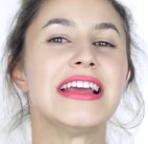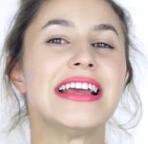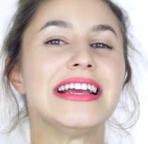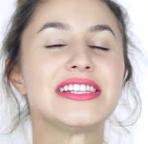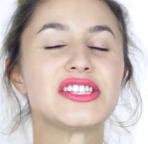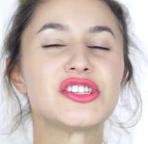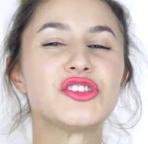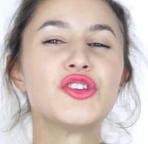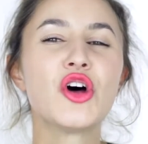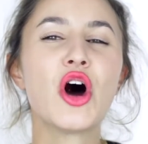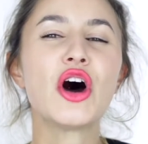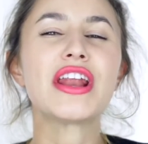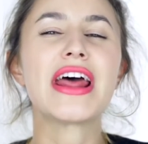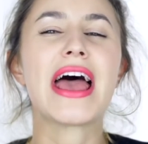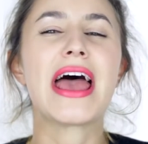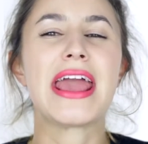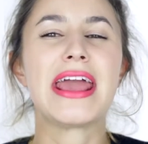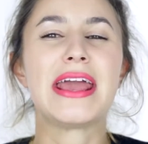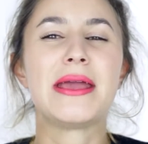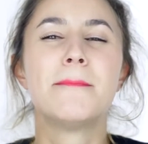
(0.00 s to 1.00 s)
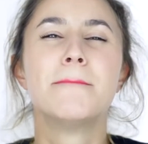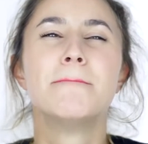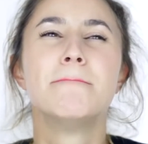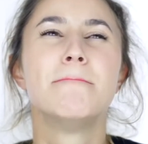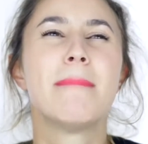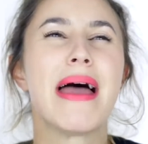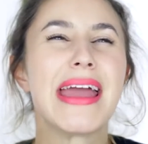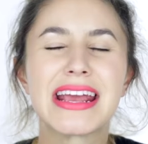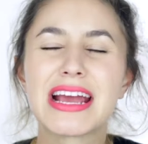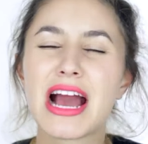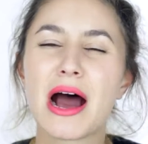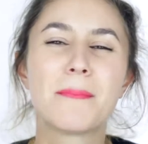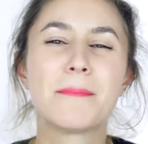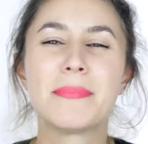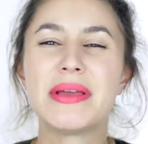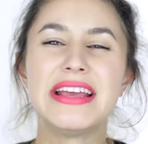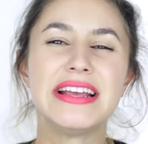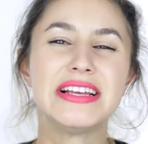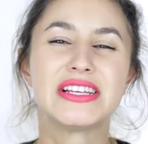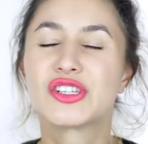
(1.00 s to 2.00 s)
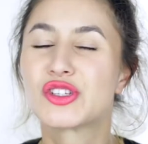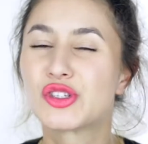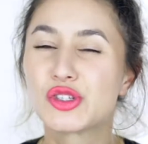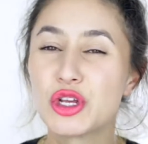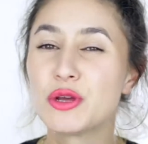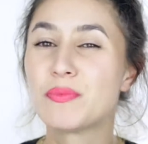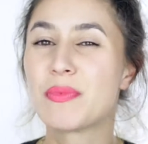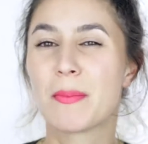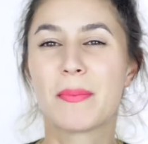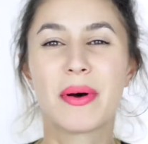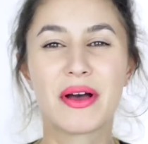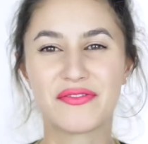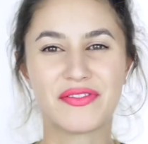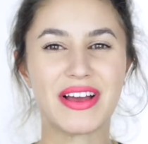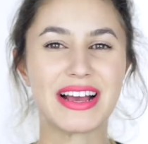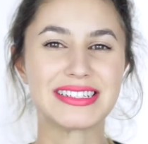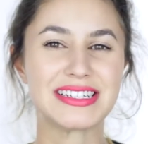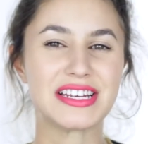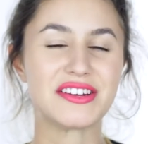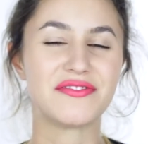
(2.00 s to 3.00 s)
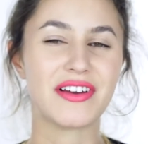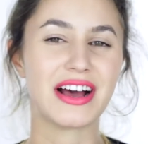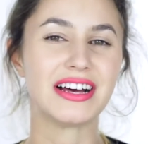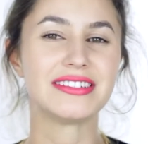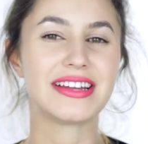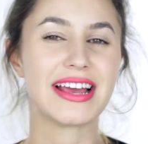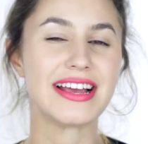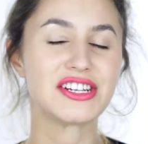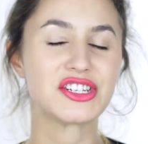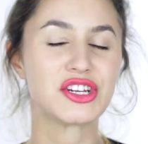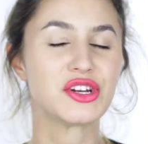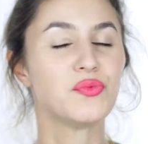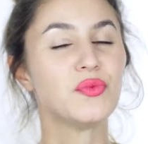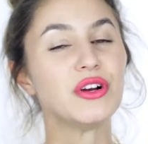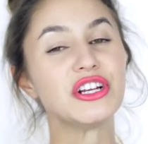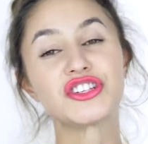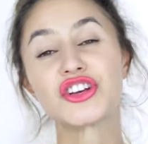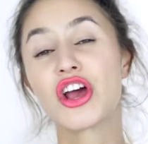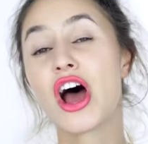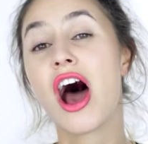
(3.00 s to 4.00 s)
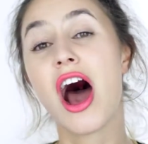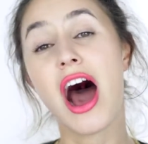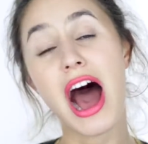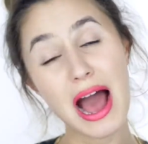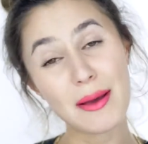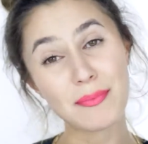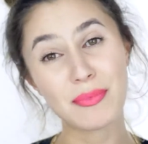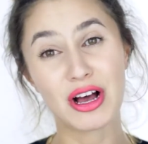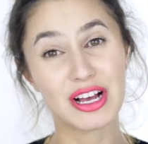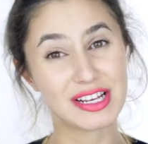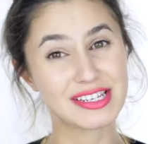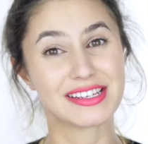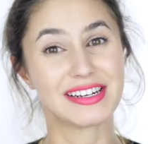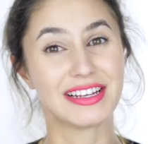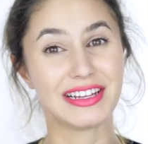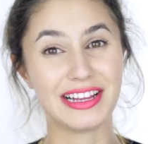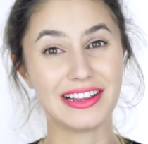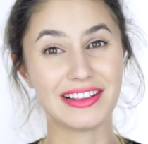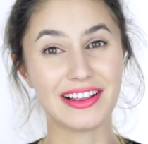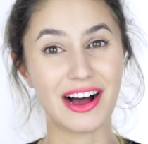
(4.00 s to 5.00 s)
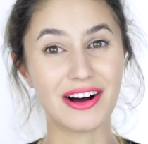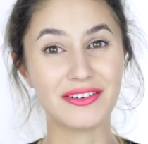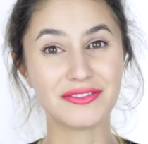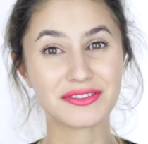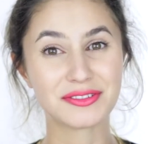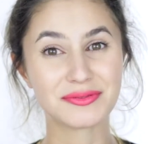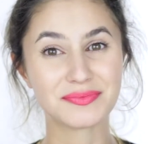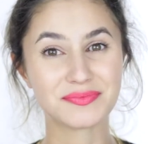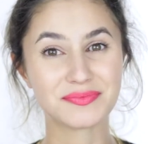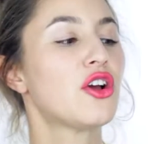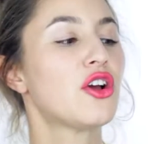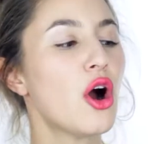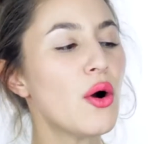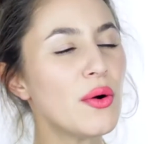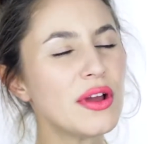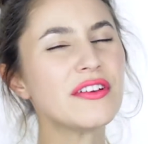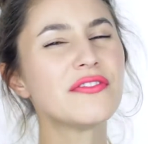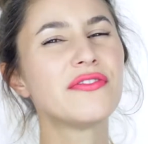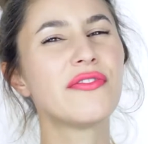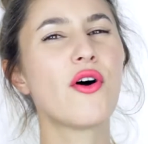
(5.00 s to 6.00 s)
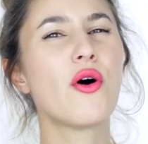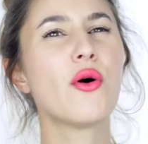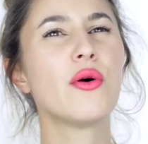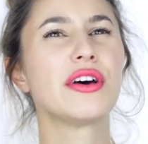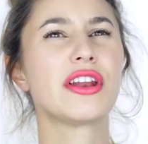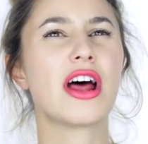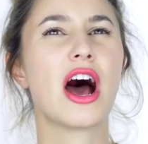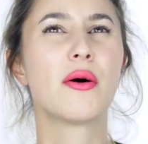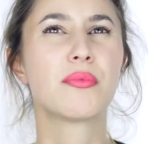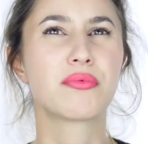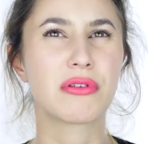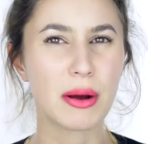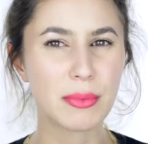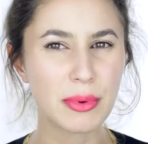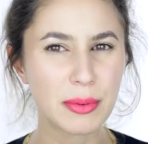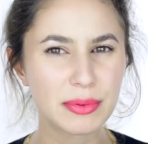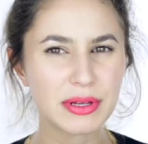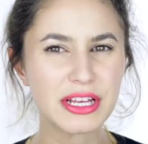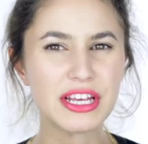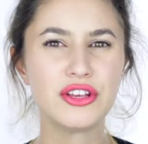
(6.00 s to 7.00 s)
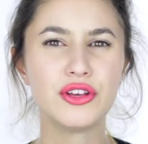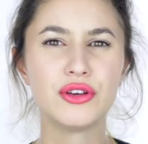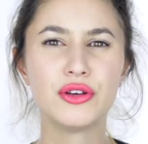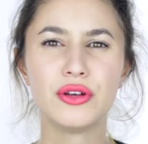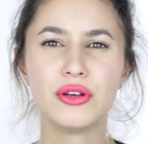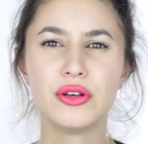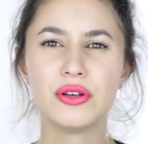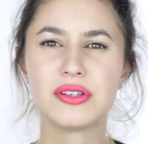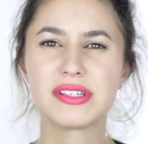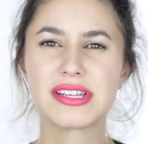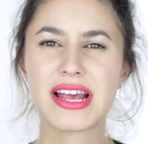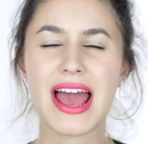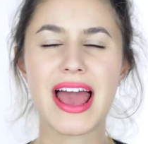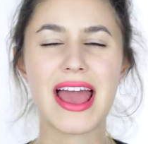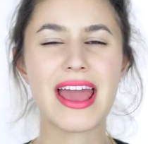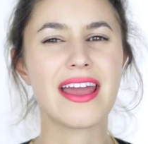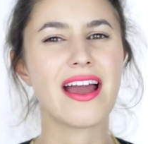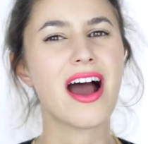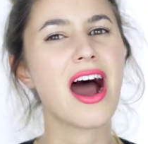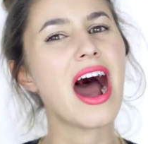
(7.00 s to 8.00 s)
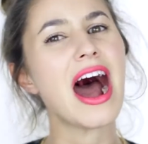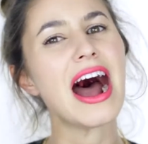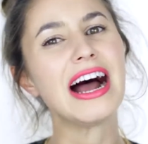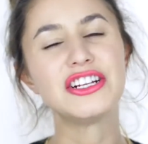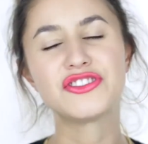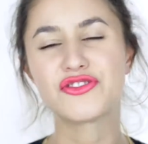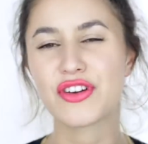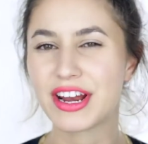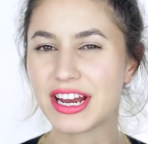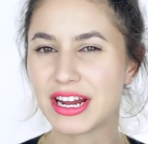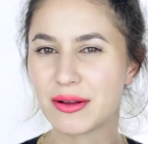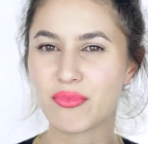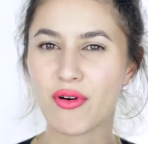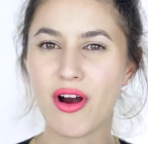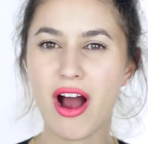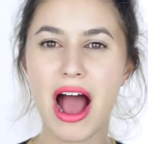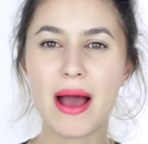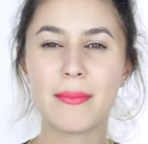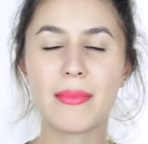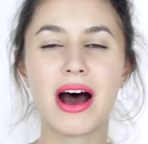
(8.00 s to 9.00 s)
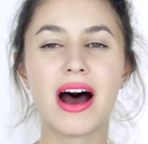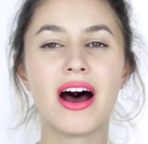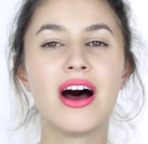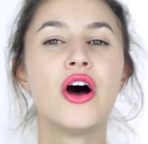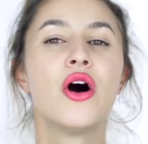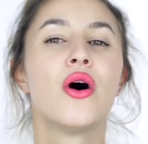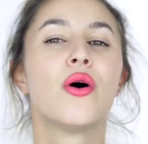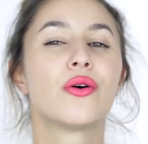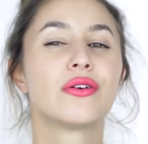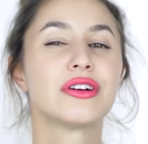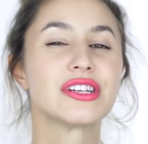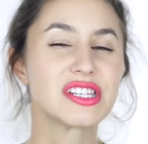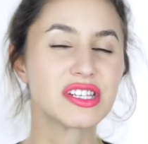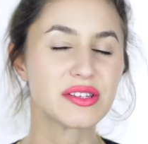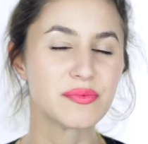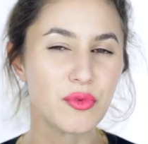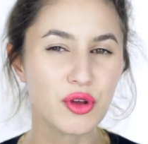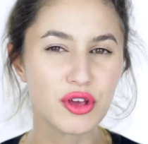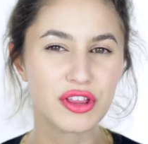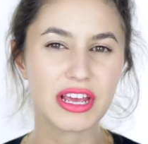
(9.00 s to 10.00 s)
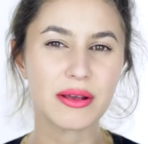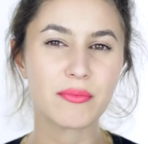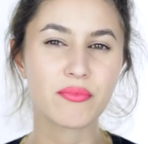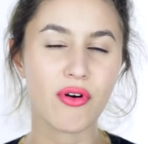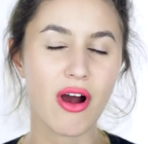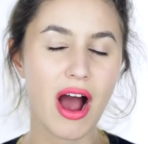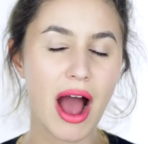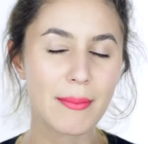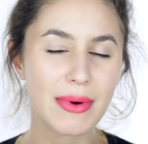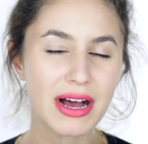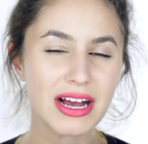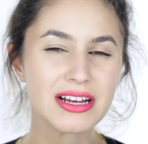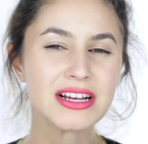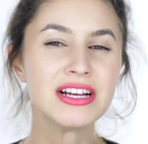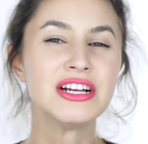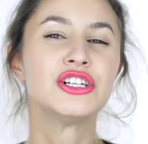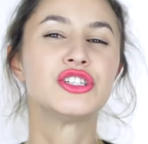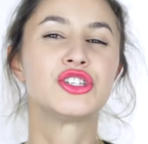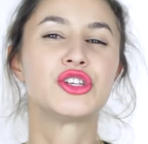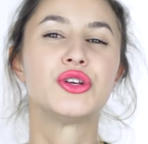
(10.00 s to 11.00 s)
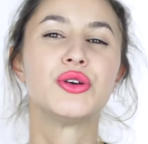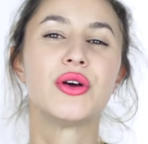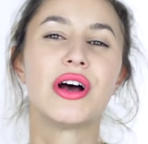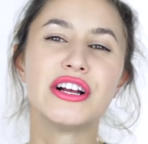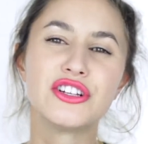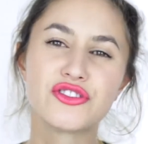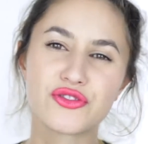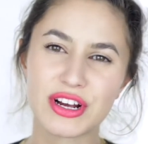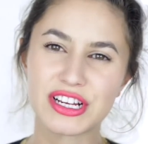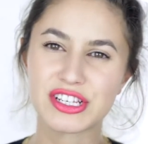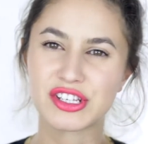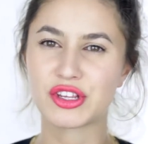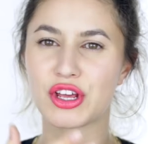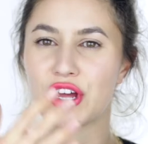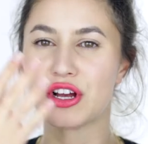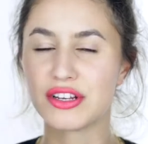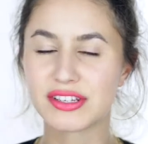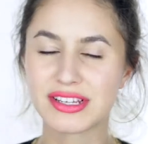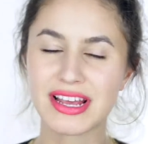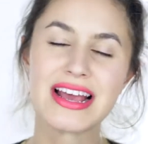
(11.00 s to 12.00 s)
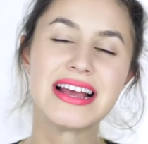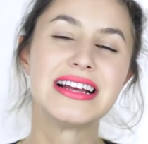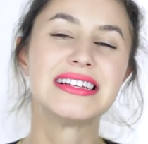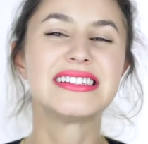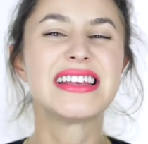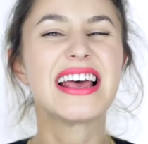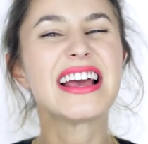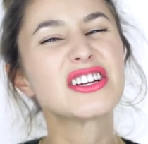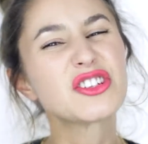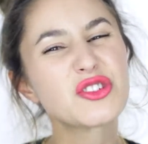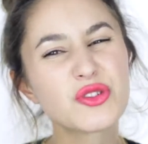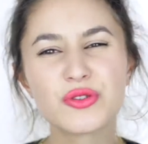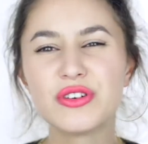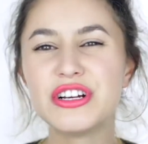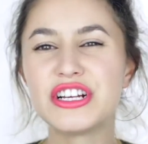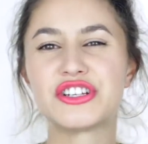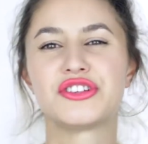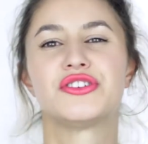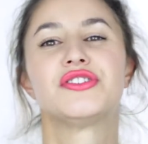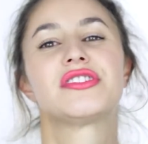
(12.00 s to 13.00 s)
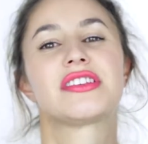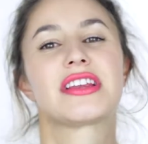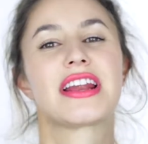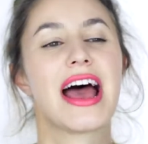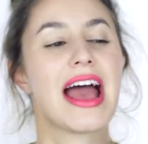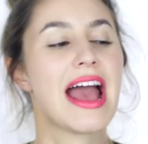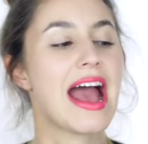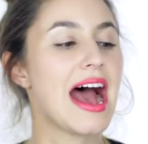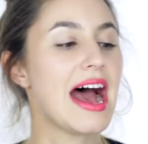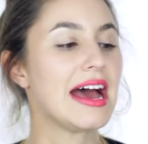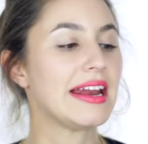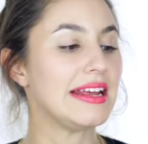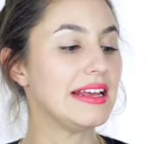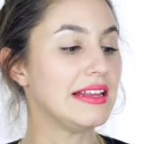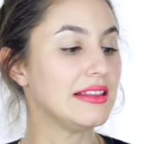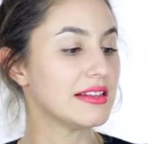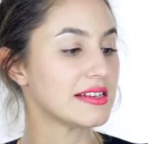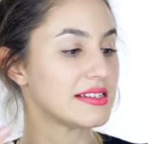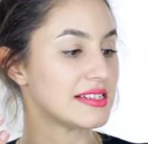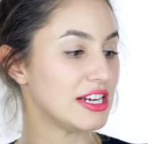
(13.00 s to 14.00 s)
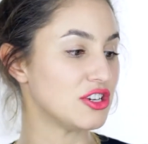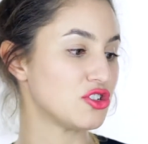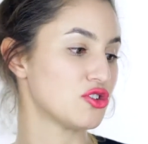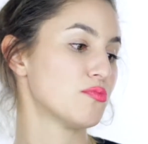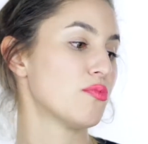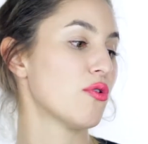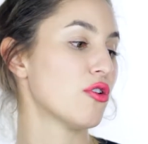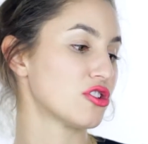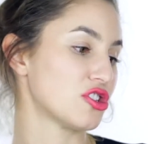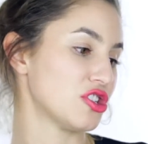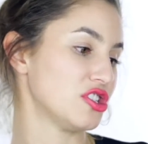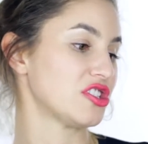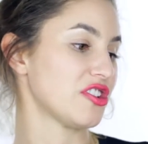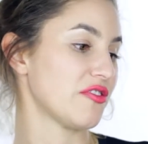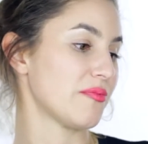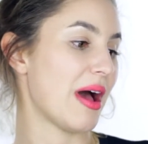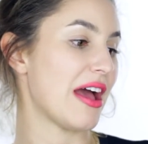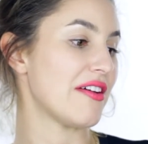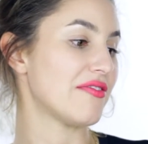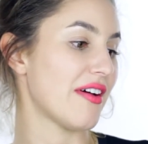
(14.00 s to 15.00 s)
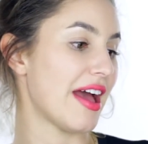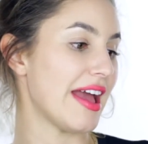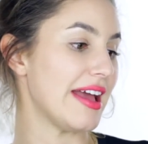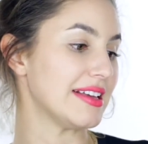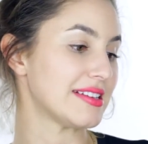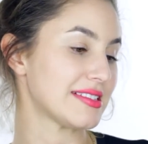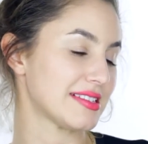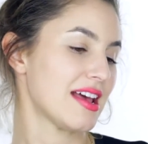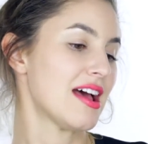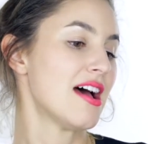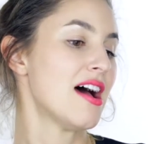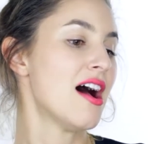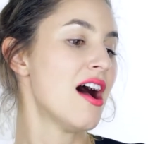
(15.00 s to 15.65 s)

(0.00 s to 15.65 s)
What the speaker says: It's not a makeup-y, super perfected foundation, which I personally love. Going forward, I'll probably use a hydrating primer or a smoothing primer to address those textural issues that I had in the central portions of my face.